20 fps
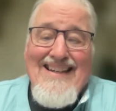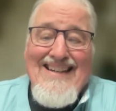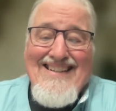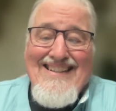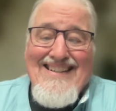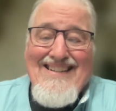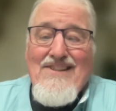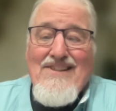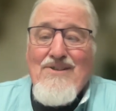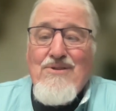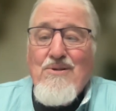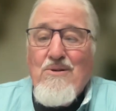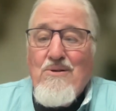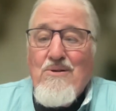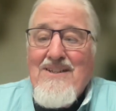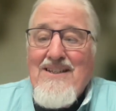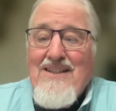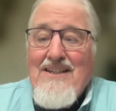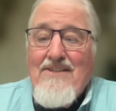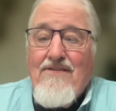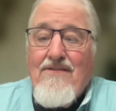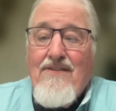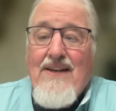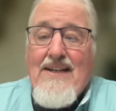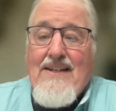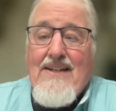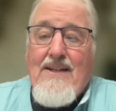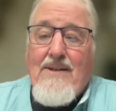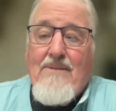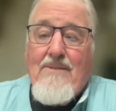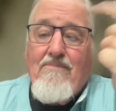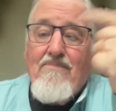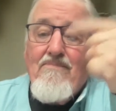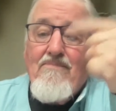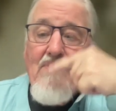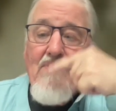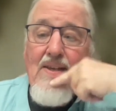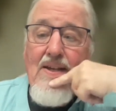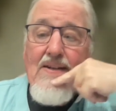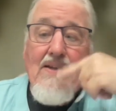entisko tiapheni.
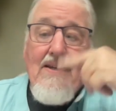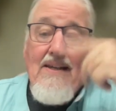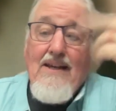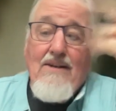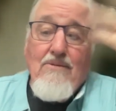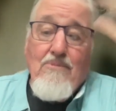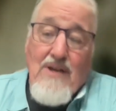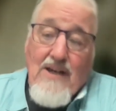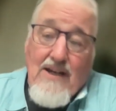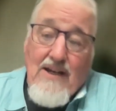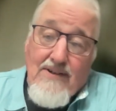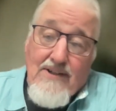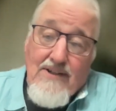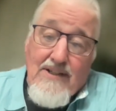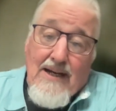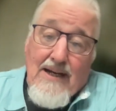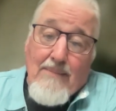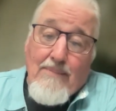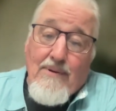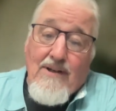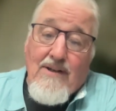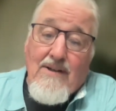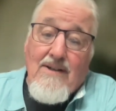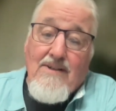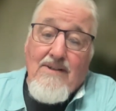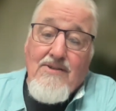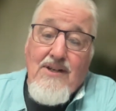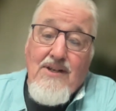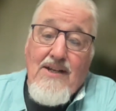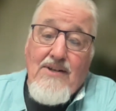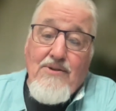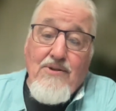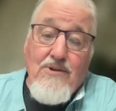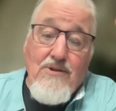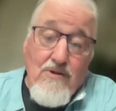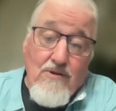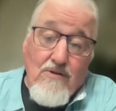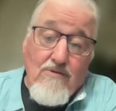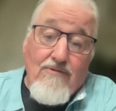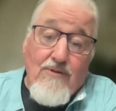And again, we have a
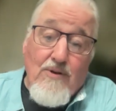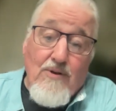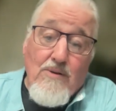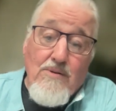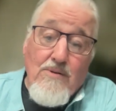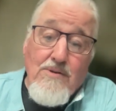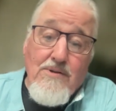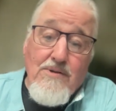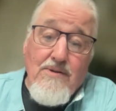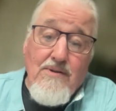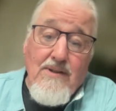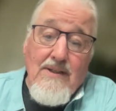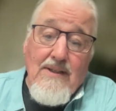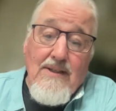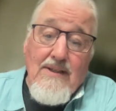topicalization, tophos,